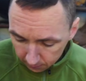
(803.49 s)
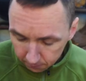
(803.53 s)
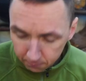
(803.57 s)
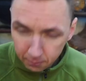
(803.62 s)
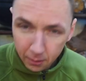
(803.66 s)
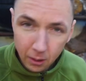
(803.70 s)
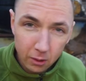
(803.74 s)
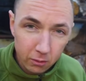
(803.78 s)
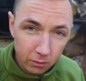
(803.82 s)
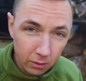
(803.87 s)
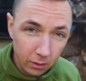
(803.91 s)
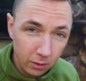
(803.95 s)

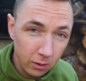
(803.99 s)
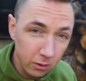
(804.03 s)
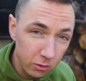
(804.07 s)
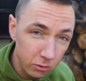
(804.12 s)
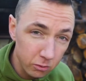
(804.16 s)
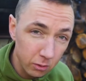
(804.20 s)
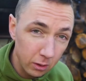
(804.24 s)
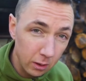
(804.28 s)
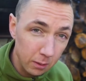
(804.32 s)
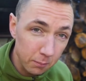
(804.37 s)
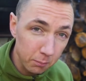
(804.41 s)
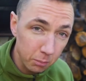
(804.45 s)
Background is
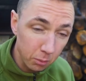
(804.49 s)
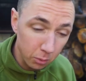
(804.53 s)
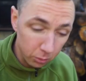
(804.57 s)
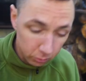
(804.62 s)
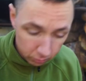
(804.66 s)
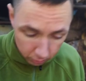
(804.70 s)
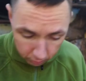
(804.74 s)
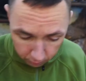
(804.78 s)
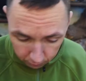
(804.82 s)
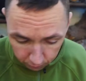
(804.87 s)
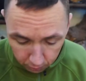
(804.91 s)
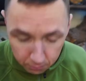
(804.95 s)
really
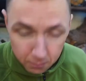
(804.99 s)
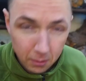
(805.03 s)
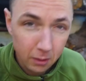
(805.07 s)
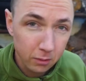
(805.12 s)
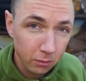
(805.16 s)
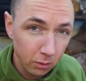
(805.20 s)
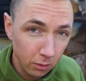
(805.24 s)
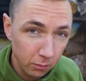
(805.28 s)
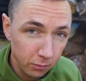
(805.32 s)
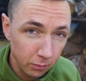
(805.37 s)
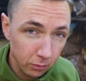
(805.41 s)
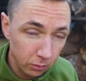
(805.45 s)
important for
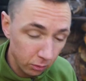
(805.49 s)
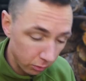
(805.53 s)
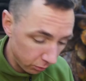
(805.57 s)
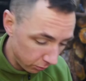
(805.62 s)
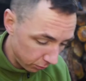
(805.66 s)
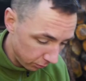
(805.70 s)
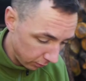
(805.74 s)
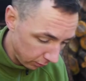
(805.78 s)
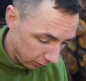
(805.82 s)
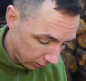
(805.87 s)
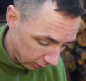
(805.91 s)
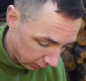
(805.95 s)
macro
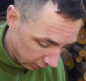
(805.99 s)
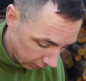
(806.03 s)
photography